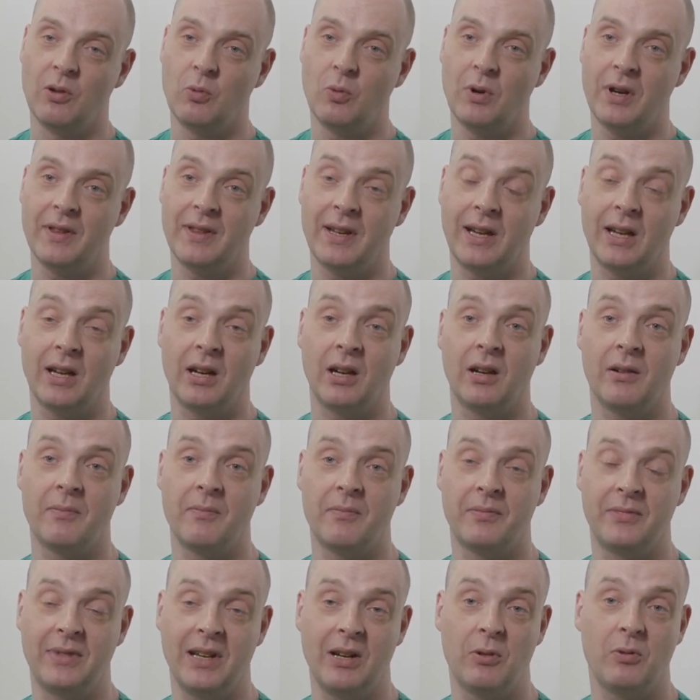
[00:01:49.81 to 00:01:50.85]
where they
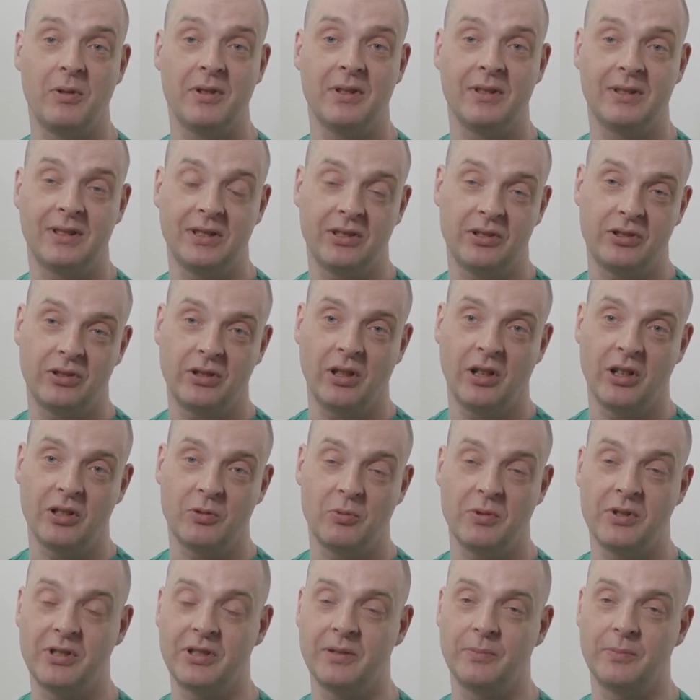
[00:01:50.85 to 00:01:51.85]
are dealt with and discharged with